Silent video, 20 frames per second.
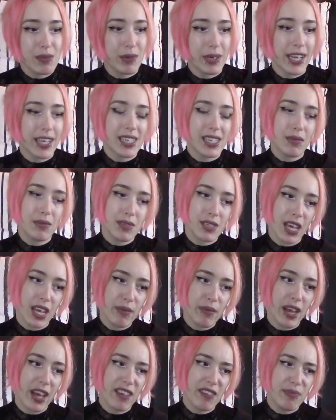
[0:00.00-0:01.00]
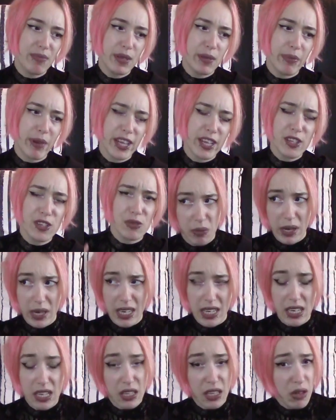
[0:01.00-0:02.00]
But at the same time, I've been buying too
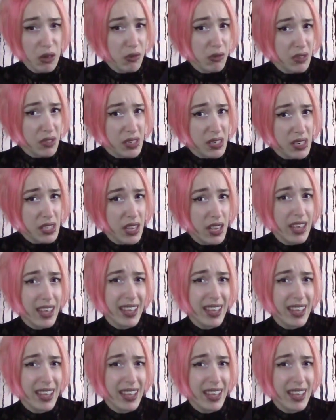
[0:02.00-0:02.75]
many clothes.